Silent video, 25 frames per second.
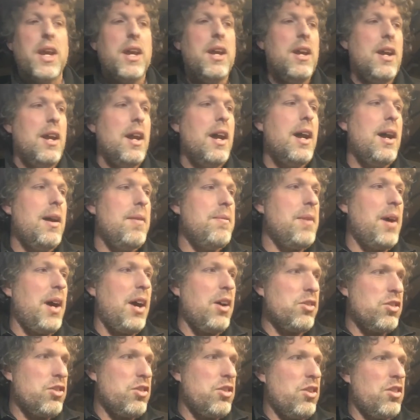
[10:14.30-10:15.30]

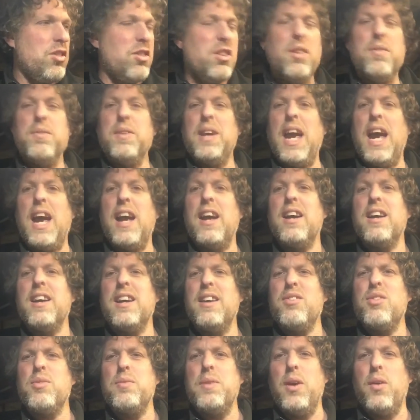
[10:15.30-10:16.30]
I'll just
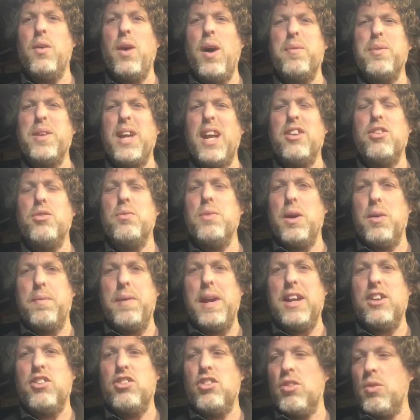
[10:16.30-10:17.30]
give some little updates, some little
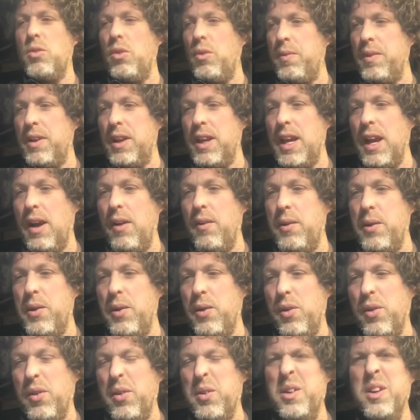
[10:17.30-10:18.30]
pictures of what's been going
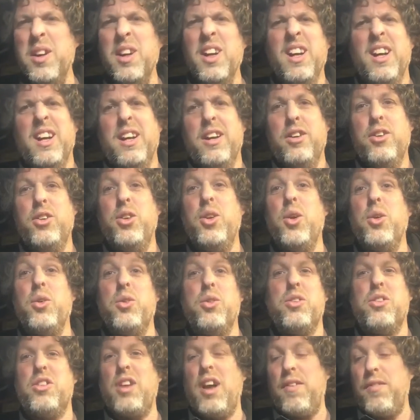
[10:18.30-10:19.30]
on, new
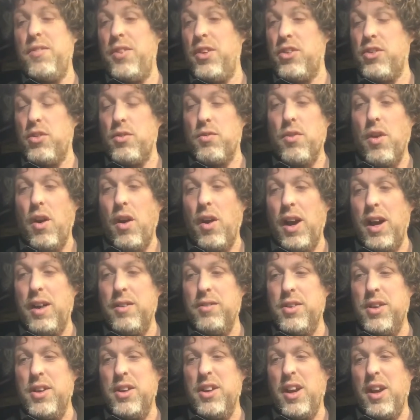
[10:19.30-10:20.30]
stuff that's
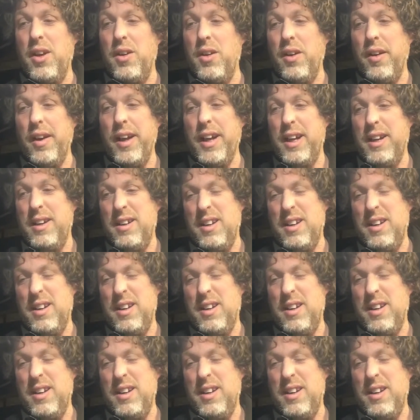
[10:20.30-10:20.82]
arrived. You know, like